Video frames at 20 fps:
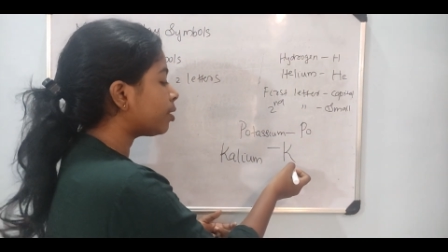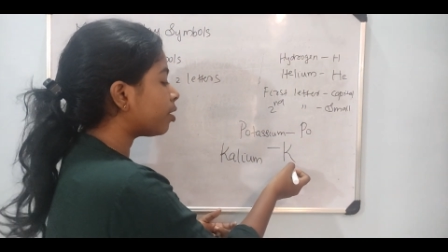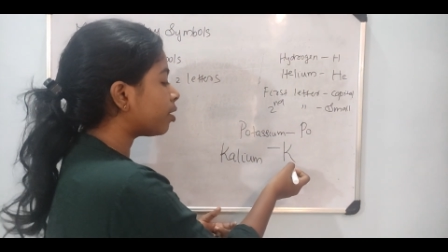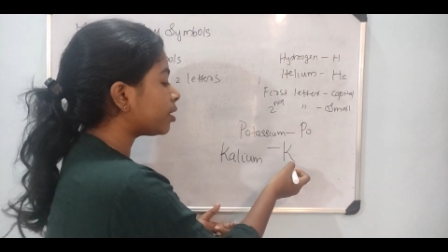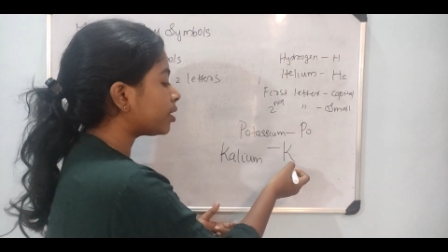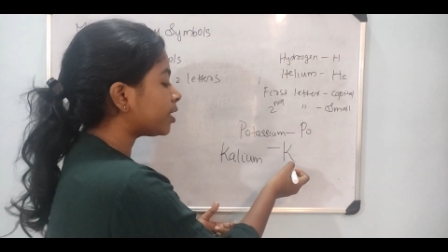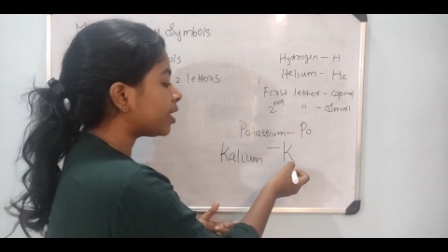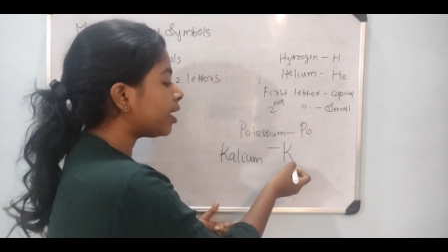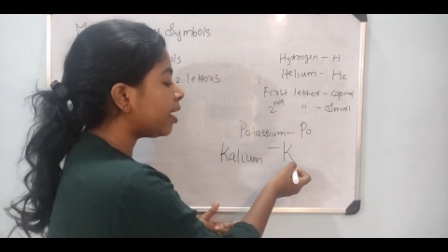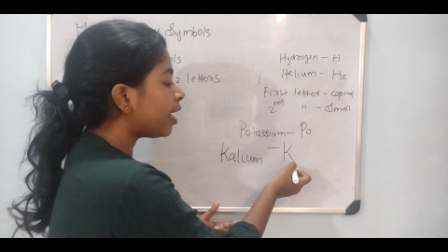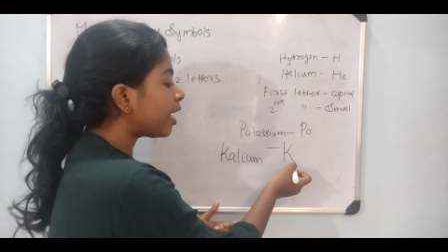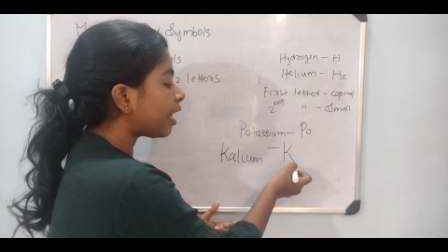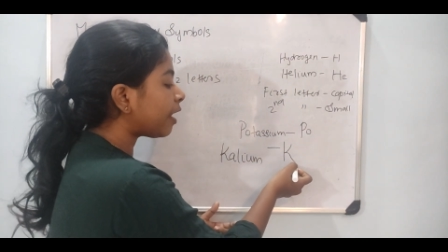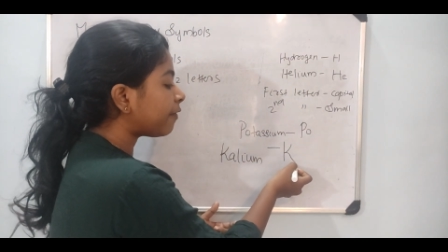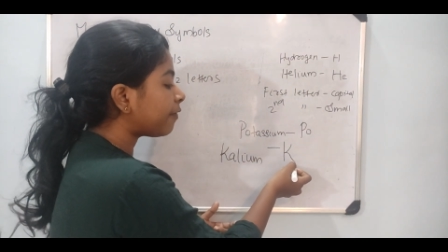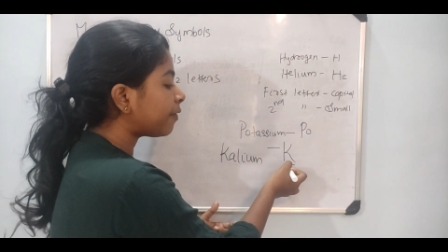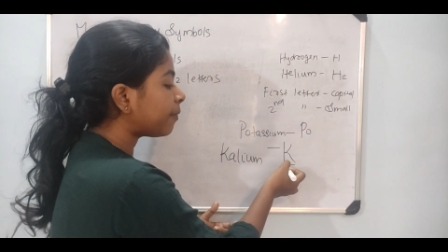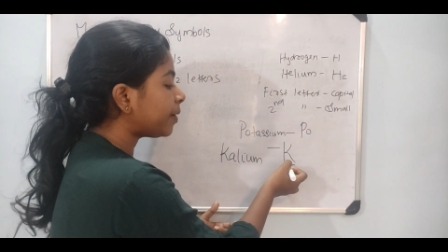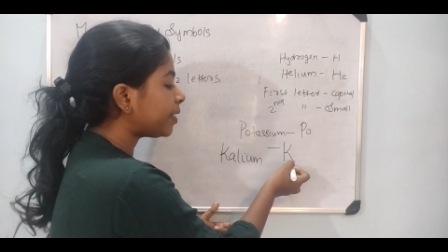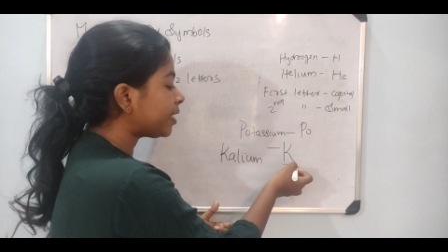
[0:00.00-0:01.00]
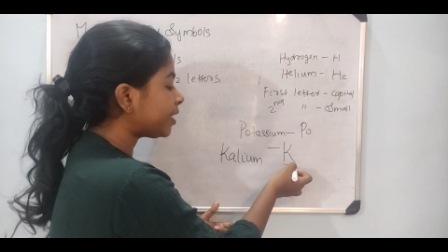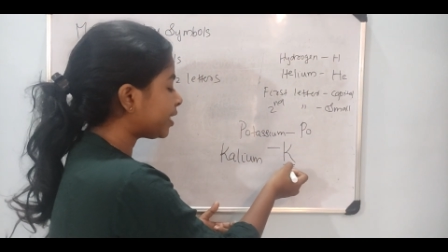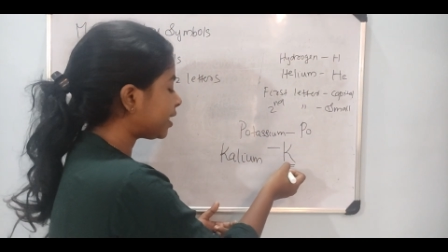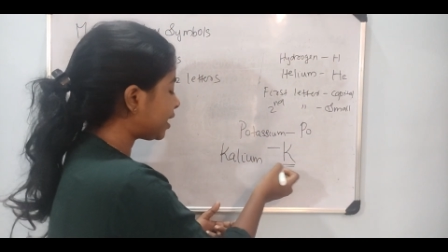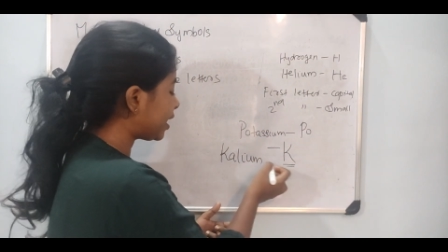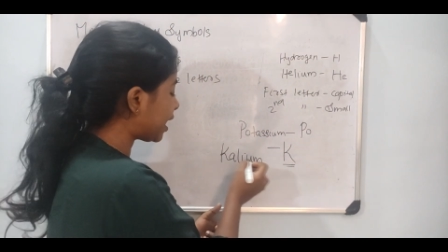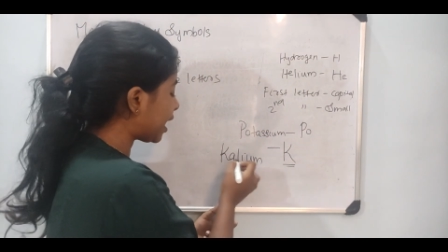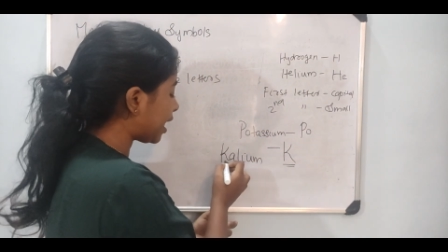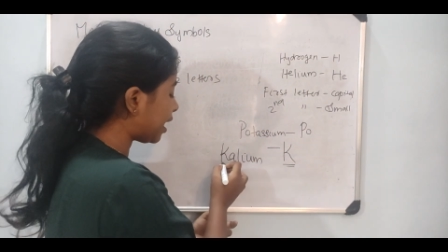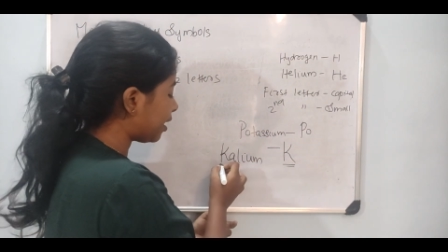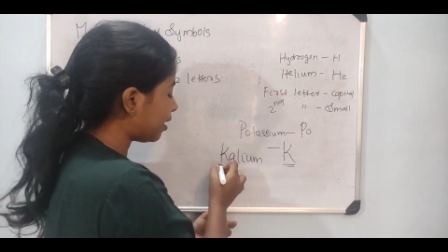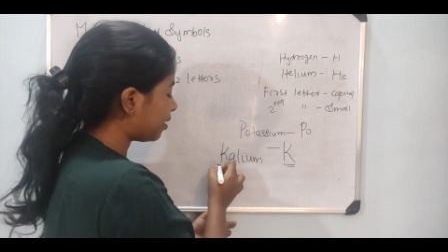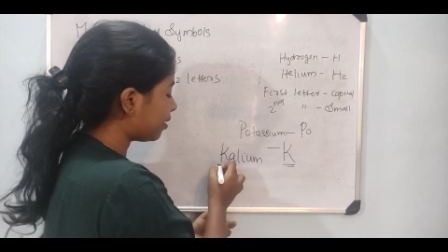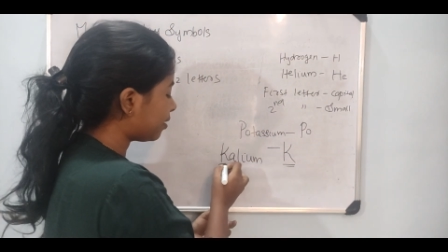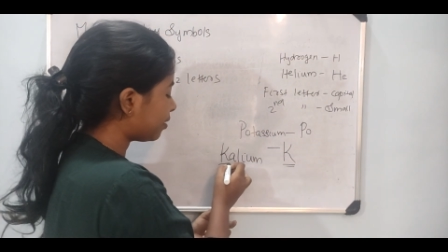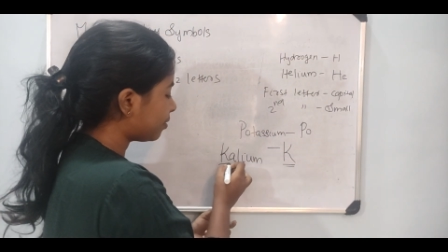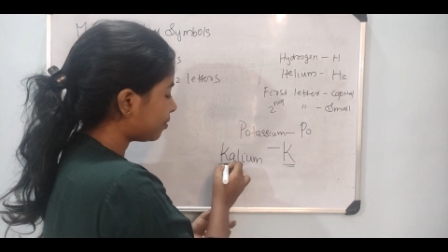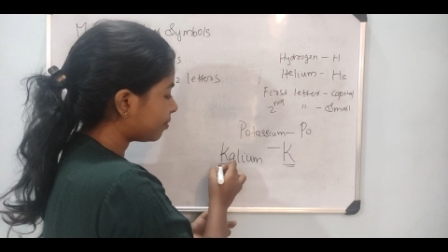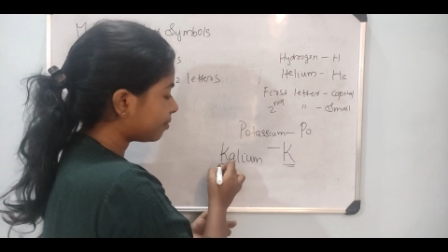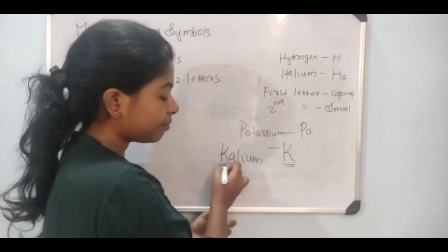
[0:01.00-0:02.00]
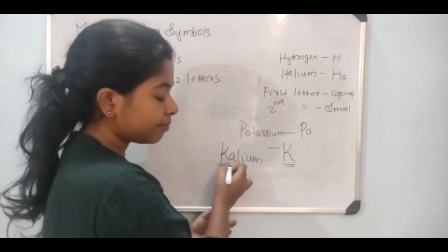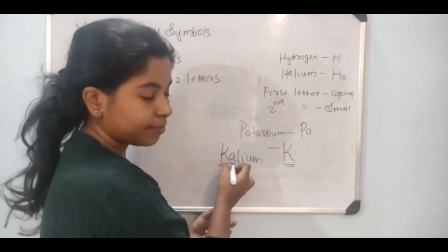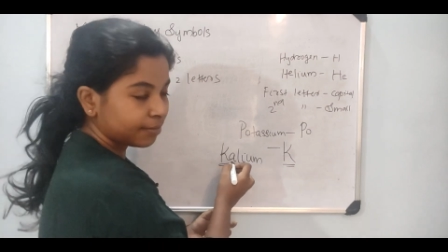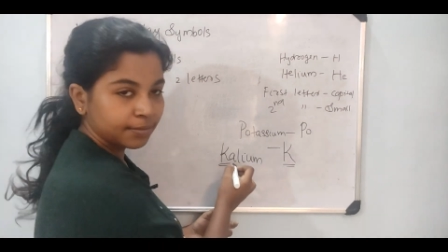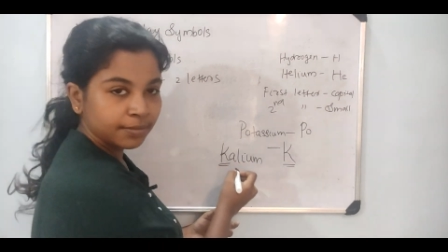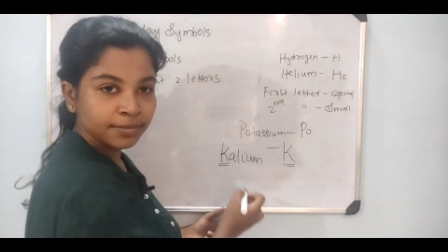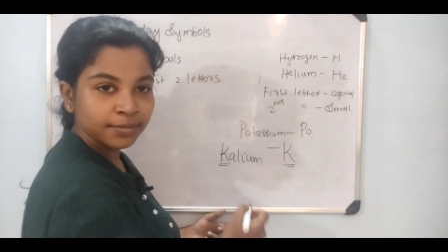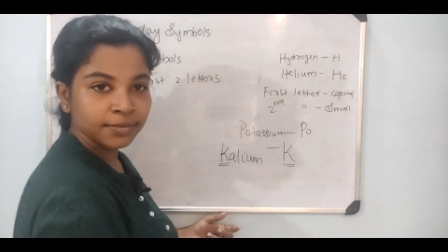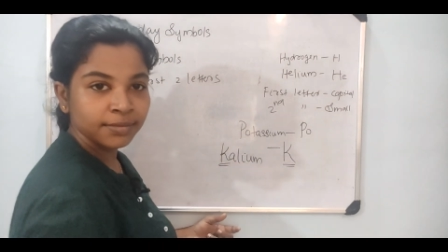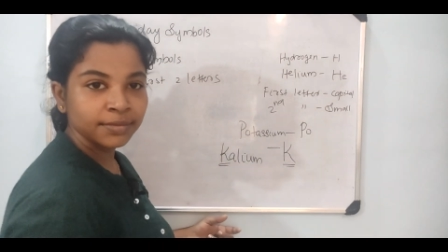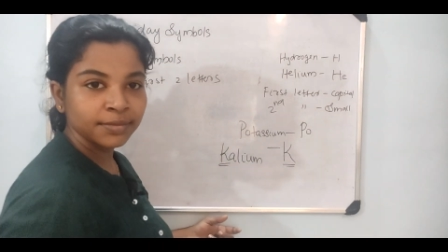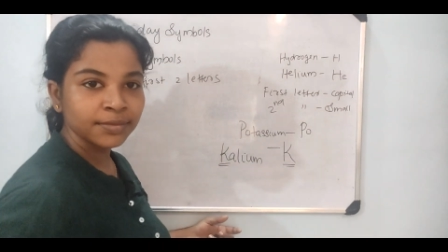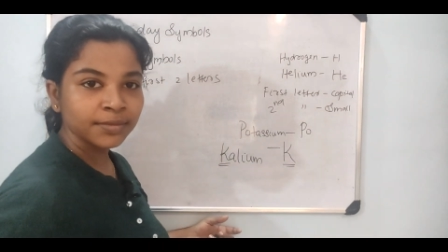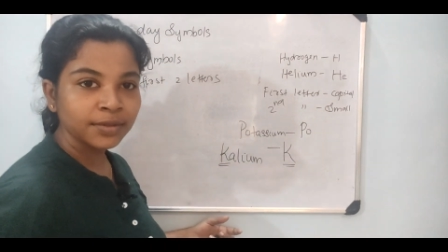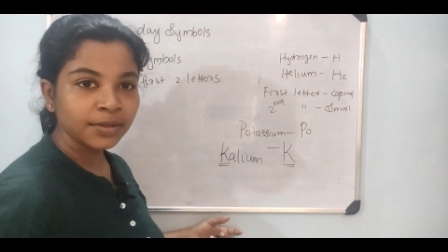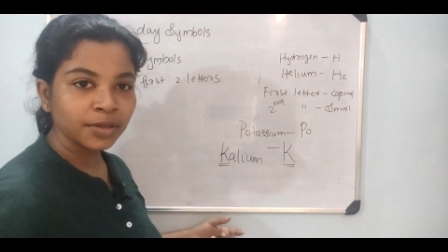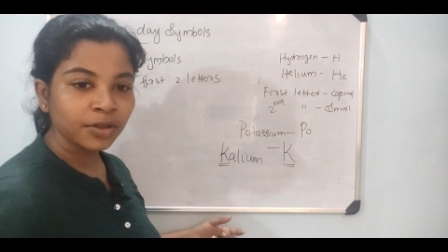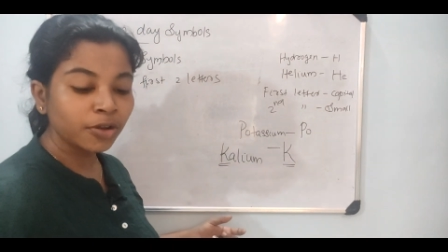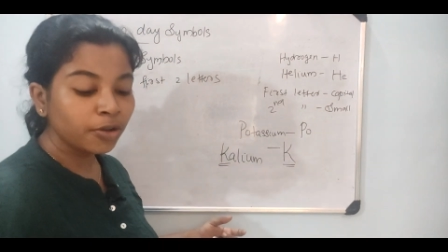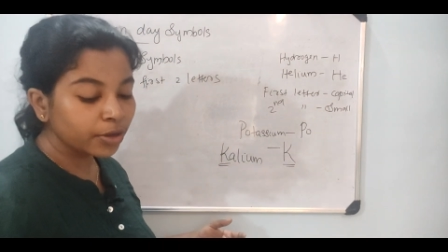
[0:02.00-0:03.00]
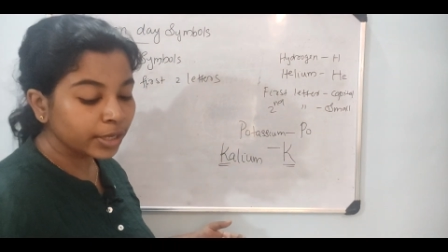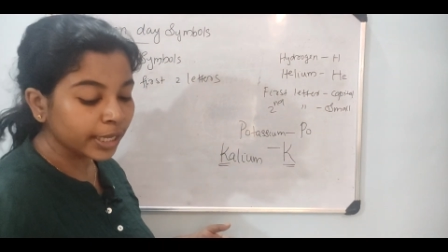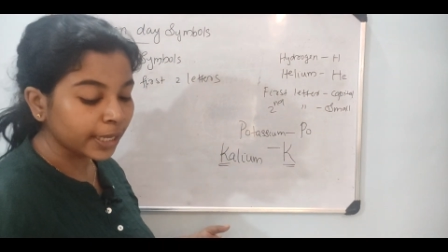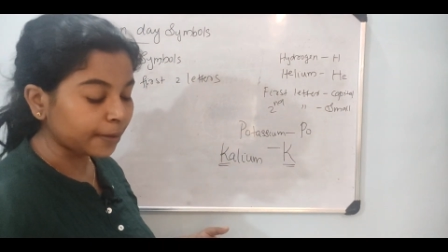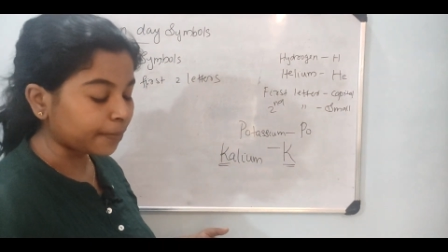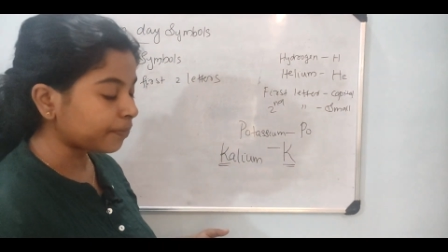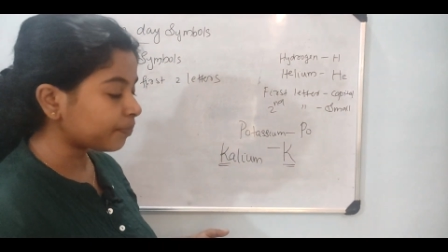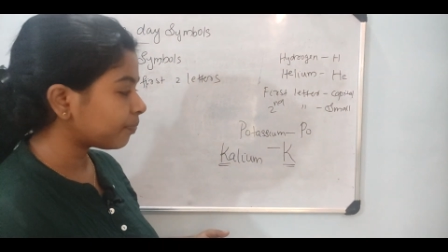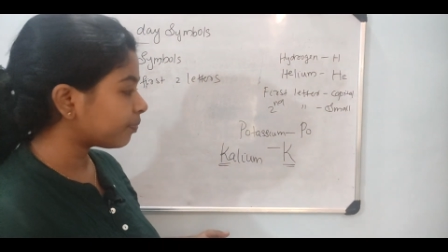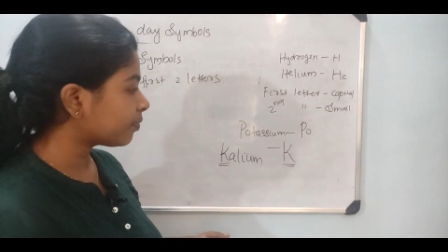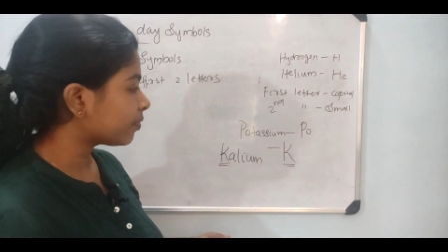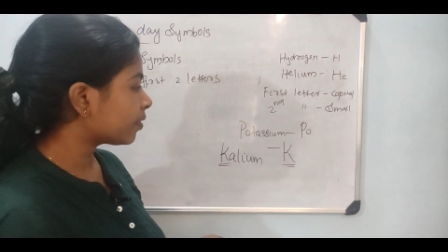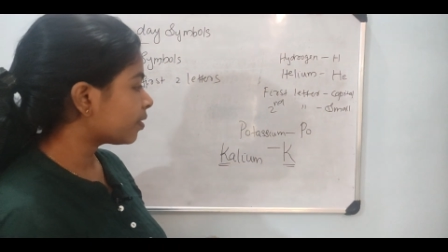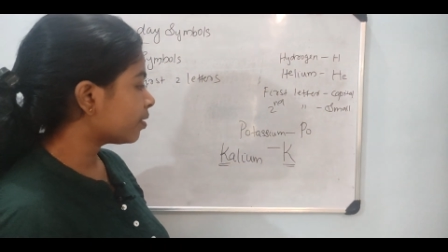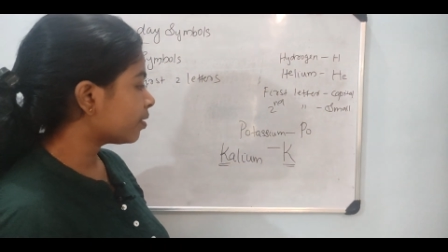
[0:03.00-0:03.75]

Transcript: got the alphabet K. Okay.